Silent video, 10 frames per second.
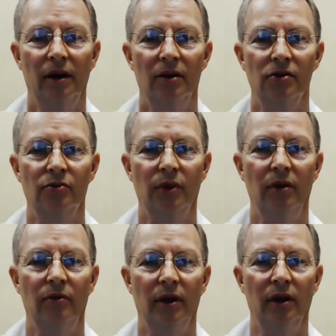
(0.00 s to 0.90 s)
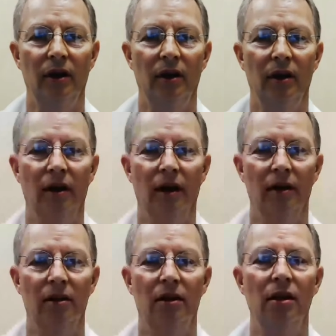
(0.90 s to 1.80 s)
is we really
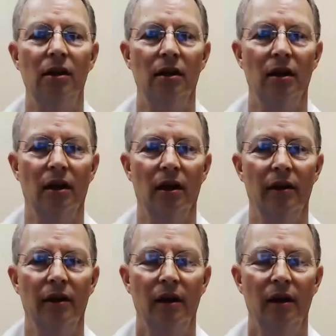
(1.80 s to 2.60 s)
key in on